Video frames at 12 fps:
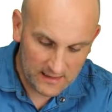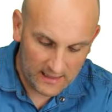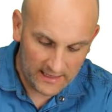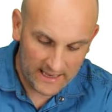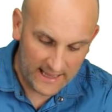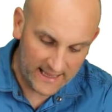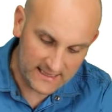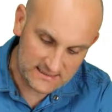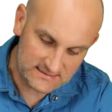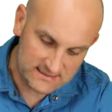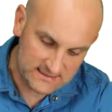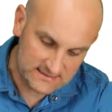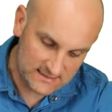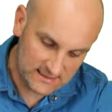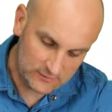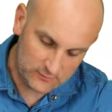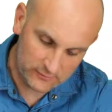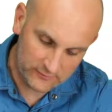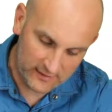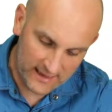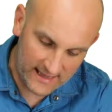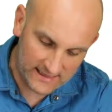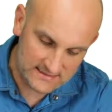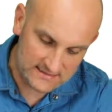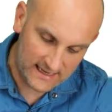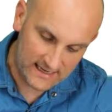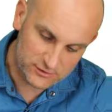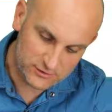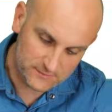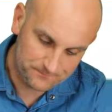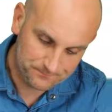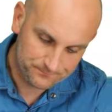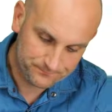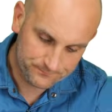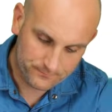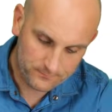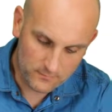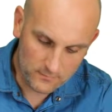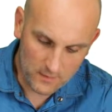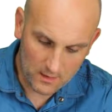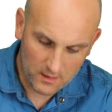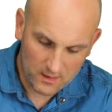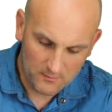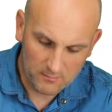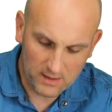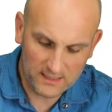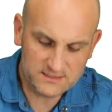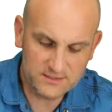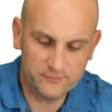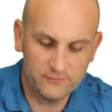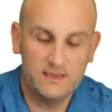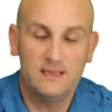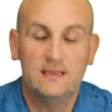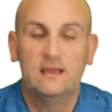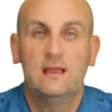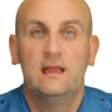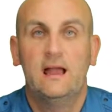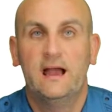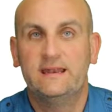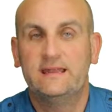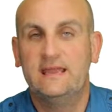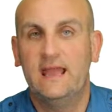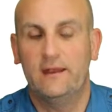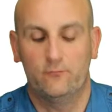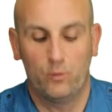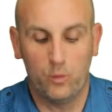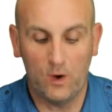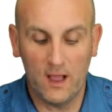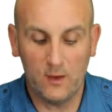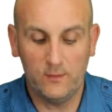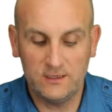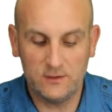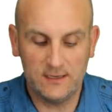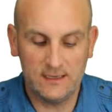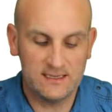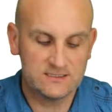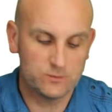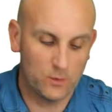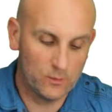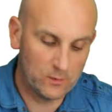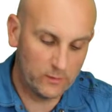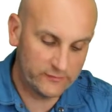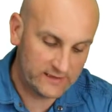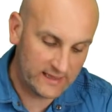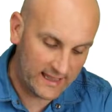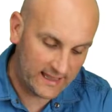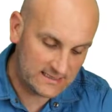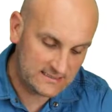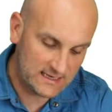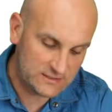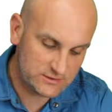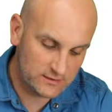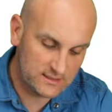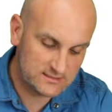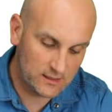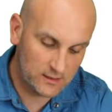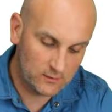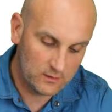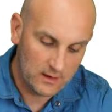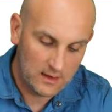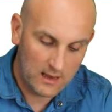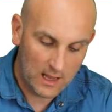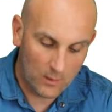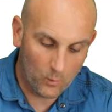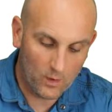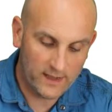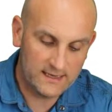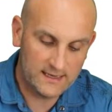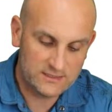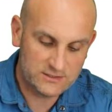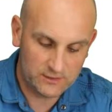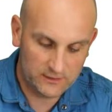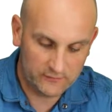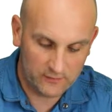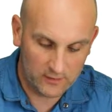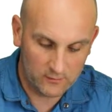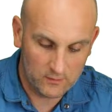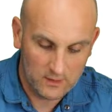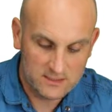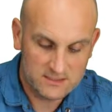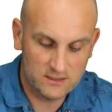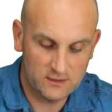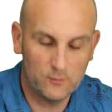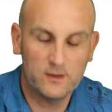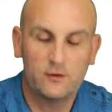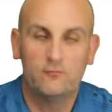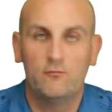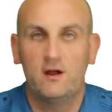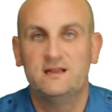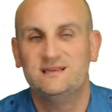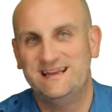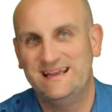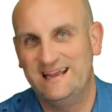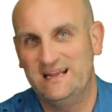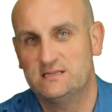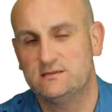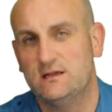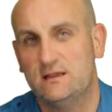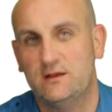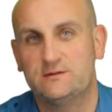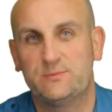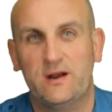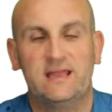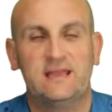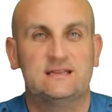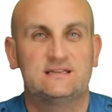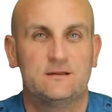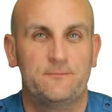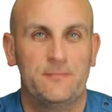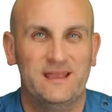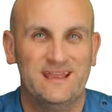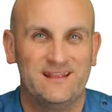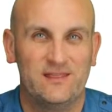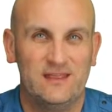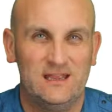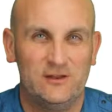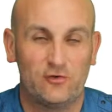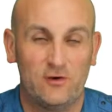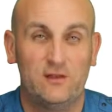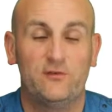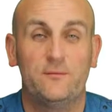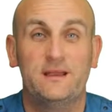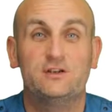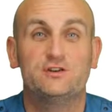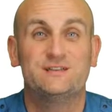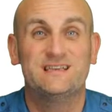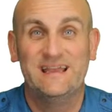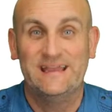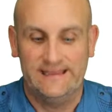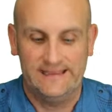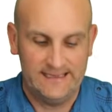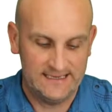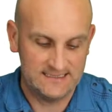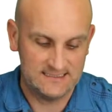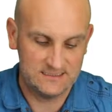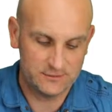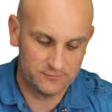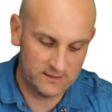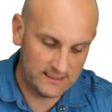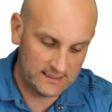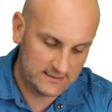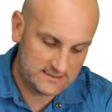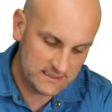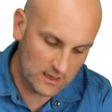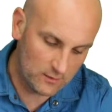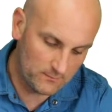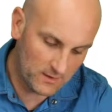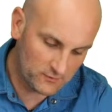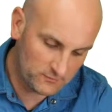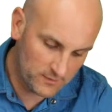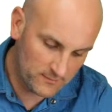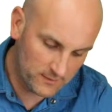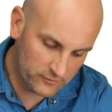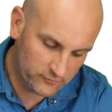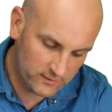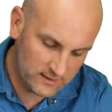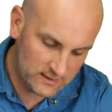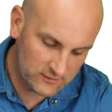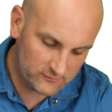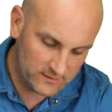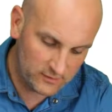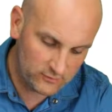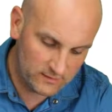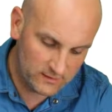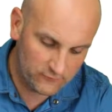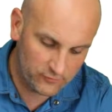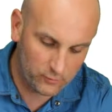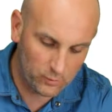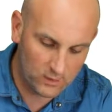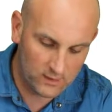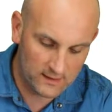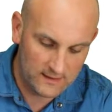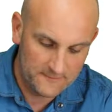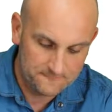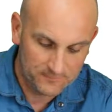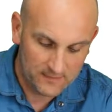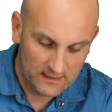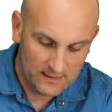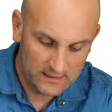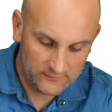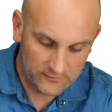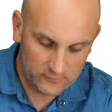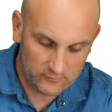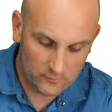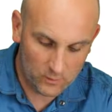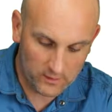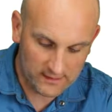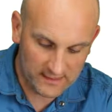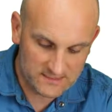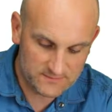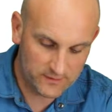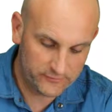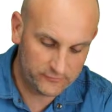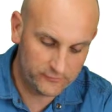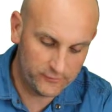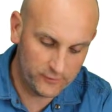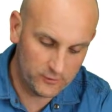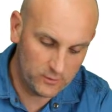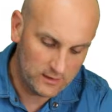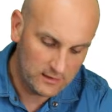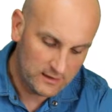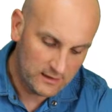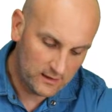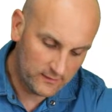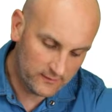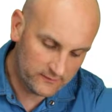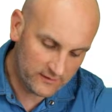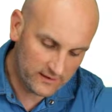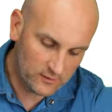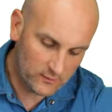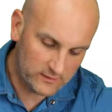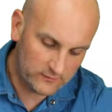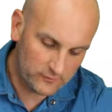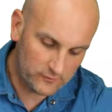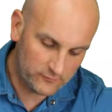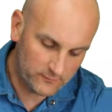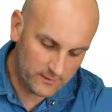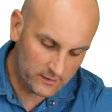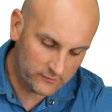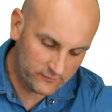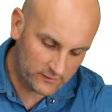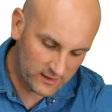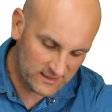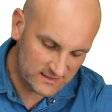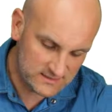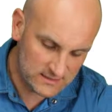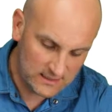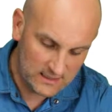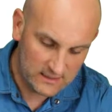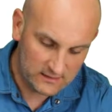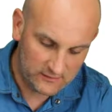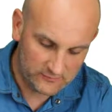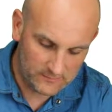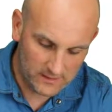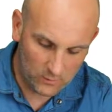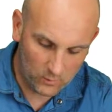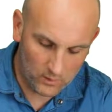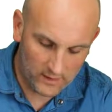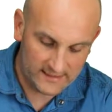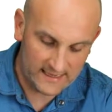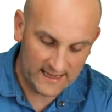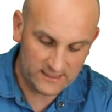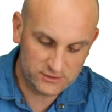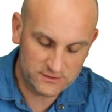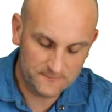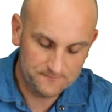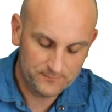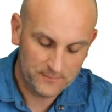And x is equal to x dashed plus 3. And again, why are we doing this? Well, we want to get x dashed on its own and y dashed on its own so that we can write it inside those brackets to make the transformations easy to read. So multiply by 3 gives me 3y is equal to y dashed plus 2. And then take away 2 from both sides gives me y dashed.